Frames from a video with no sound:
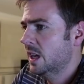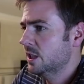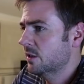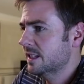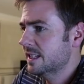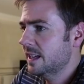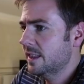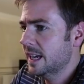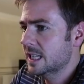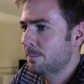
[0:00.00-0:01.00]
you can see
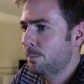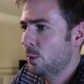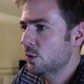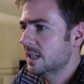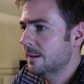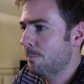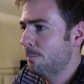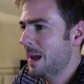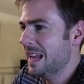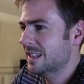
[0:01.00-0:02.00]
that it's putting
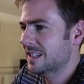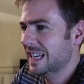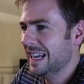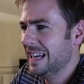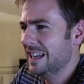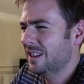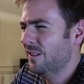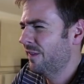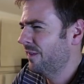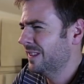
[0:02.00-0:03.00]
bits in
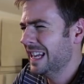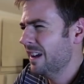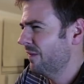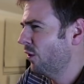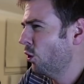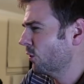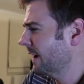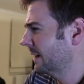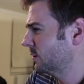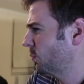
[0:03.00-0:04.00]
the near
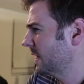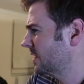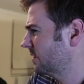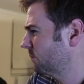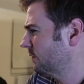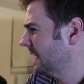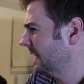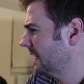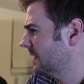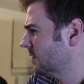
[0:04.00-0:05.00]
foreground, which
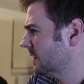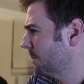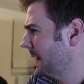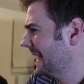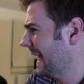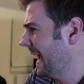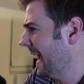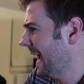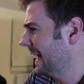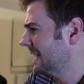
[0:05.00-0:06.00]
really doesn't make
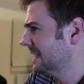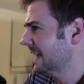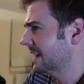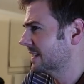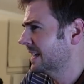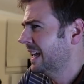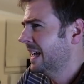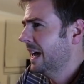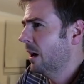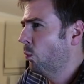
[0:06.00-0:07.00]
any sense.
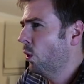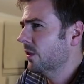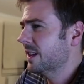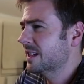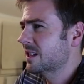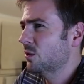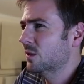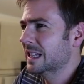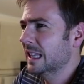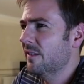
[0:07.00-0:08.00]
And what this
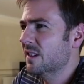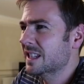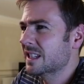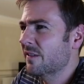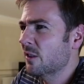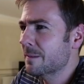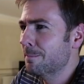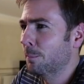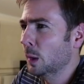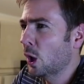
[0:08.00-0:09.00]
sort of delivers is a very
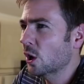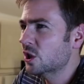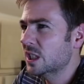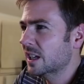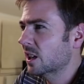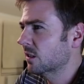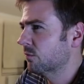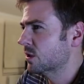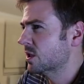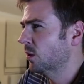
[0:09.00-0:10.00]
blotchy kind
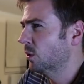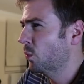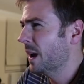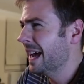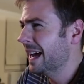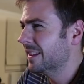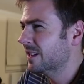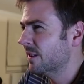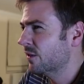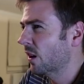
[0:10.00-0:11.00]
of result where
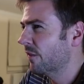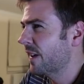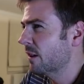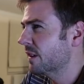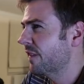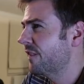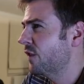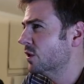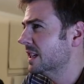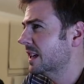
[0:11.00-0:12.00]
you've got very
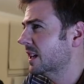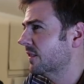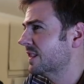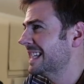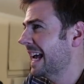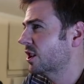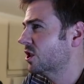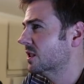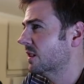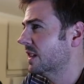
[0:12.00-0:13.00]
fuzzy kind of
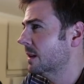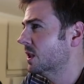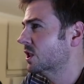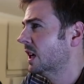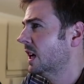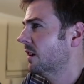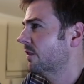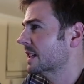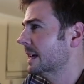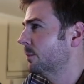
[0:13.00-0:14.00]
sections of the image.
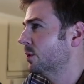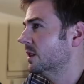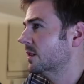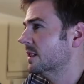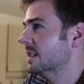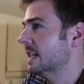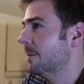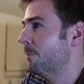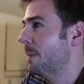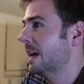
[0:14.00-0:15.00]
For example, you can see
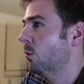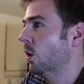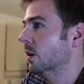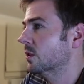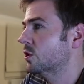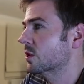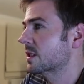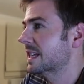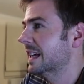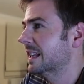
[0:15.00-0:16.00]
a big one
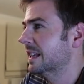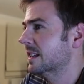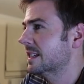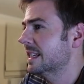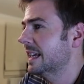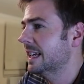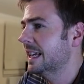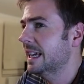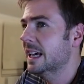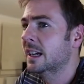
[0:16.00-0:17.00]
just sitting in the sea
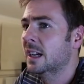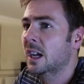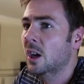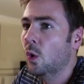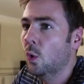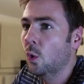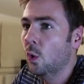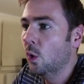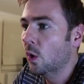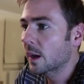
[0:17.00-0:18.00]
here,
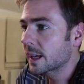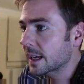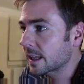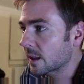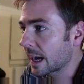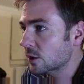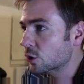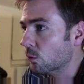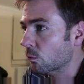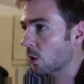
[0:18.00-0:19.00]
or in the
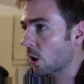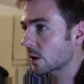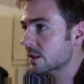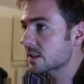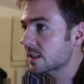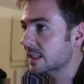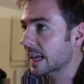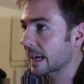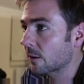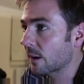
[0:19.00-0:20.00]
actual rocks
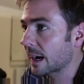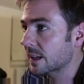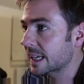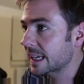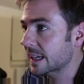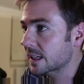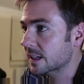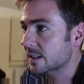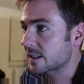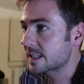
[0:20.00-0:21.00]
down around here
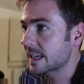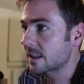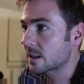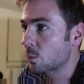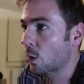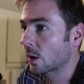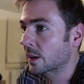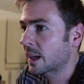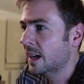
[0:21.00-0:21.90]
you can see there's one,